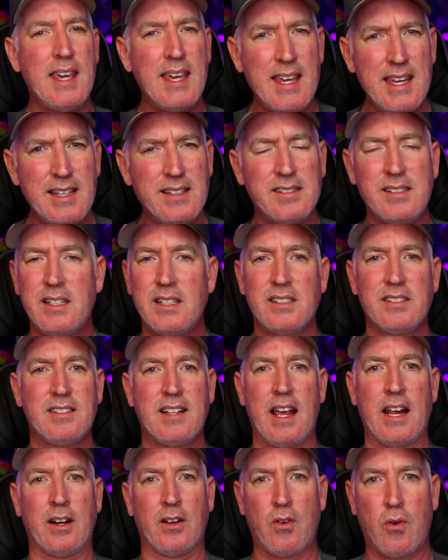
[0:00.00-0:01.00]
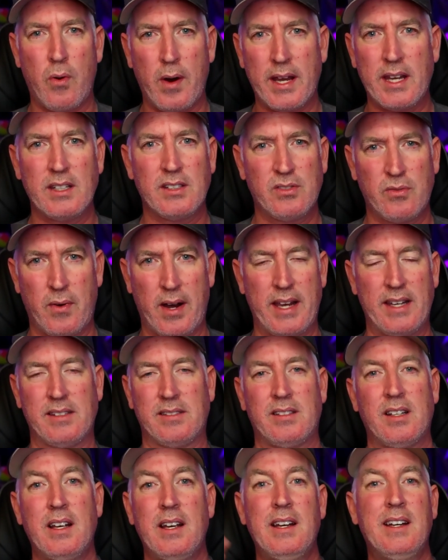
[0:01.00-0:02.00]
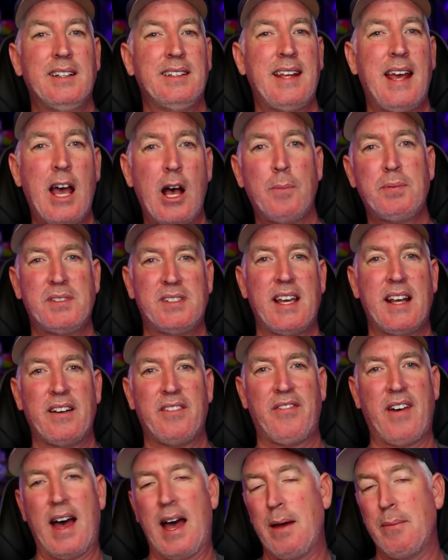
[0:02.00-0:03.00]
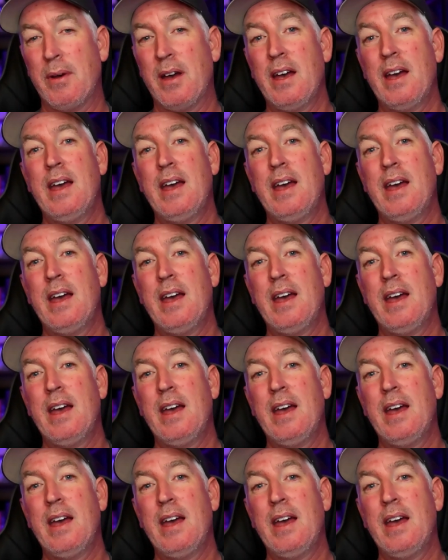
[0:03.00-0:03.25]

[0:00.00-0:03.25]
easiest and quickest ways to help set a vibe.